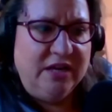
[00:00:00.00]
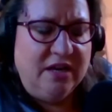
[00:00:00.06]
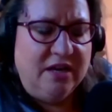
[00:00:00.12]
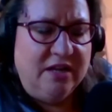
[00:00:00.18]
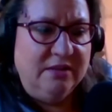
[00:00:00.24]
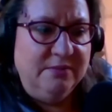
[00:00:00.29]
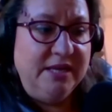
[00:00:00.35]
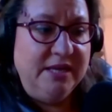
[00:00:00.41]

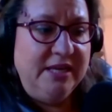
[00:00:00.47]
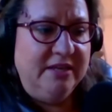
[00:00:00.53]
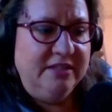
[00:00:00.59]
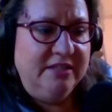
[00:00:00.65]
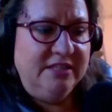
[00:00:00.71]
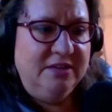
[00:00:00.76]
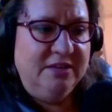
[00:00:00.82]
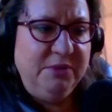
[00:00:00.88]
column,
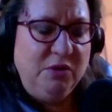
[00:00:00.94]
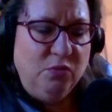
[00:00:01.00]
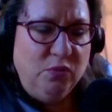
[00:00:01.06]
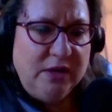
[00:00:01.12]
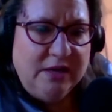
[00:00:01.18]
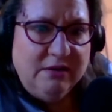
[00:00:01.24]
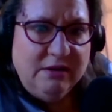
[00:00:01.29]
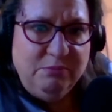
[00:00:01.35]
tell me
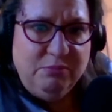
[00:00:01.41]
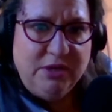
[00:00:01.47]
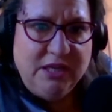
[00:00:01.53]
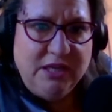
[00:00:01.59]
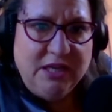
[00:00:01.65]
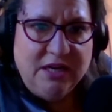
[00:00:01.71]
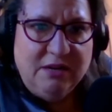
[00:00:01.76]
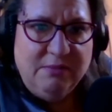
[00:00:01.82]
where I'm
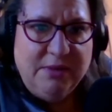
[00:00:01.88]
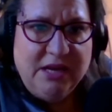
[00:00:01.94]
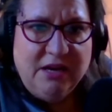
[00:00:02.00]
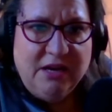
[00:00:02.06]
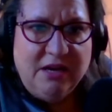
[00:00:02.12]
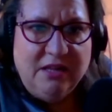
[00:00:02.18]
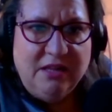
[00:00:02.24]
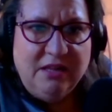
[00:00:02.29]
putting it on my
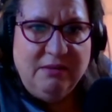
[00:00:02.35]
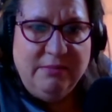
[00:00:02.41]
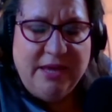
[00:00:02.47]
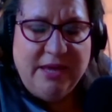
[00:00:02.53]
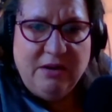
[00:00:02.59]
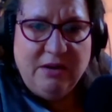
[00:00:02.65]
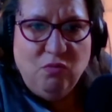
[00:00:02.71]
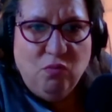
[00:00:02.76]
column
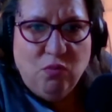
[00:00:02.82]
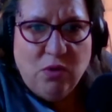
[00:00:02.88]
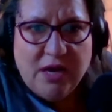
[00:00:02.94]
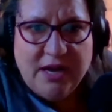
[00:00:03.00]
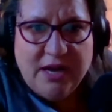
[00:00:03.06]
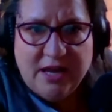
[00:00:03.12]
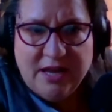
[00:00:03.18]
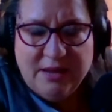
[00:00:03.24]
and what